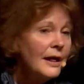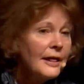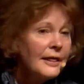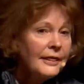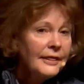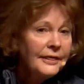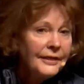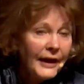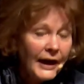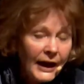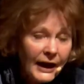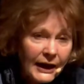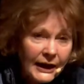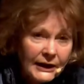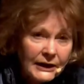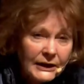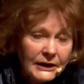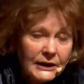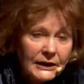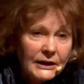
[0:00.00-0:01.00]

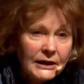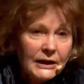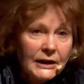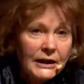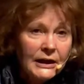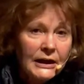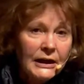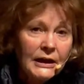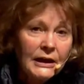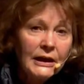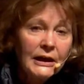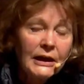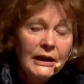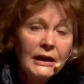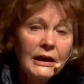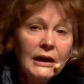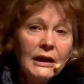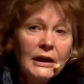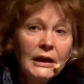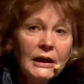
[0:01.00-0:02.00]
Then
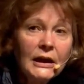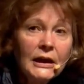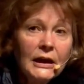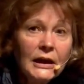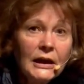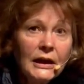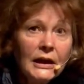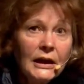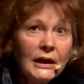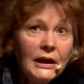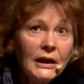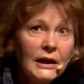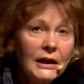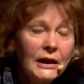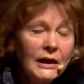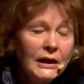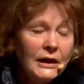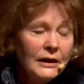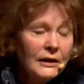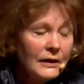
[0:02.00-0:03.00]
he,
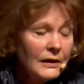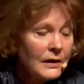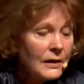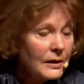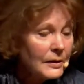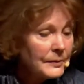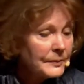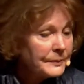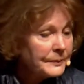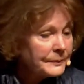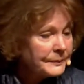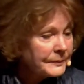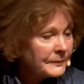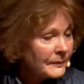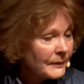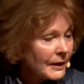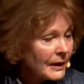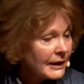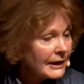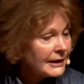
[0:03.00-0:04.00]
he, um,
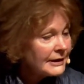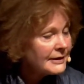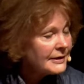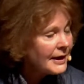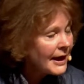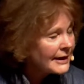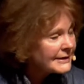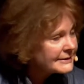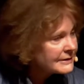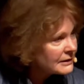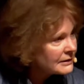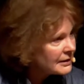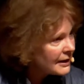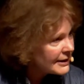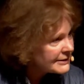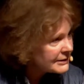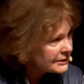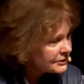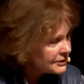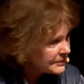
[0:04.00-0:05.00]
he
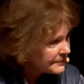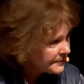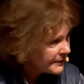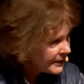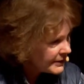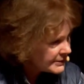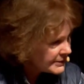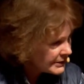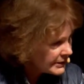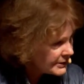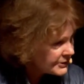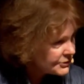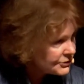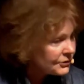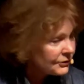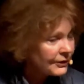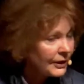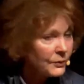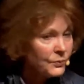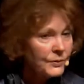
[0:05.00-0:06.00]
anesthetized the chimpanzees
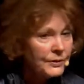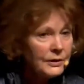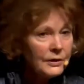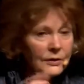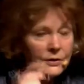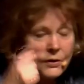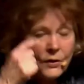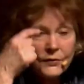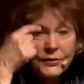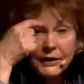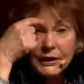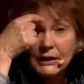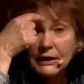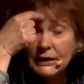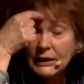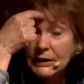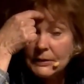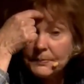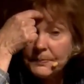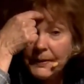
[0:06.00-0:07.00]
so they wouldn't know that
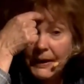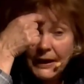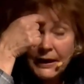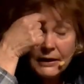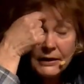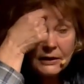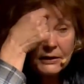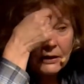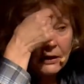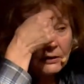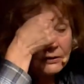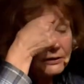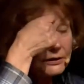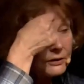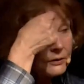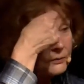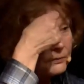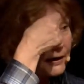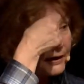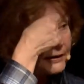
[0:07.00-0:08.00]
he had painted a
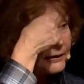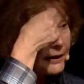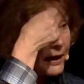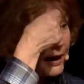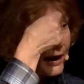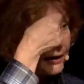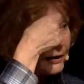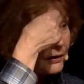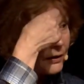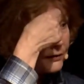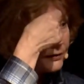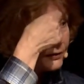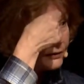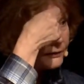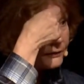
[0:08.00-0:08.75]
little red dot on their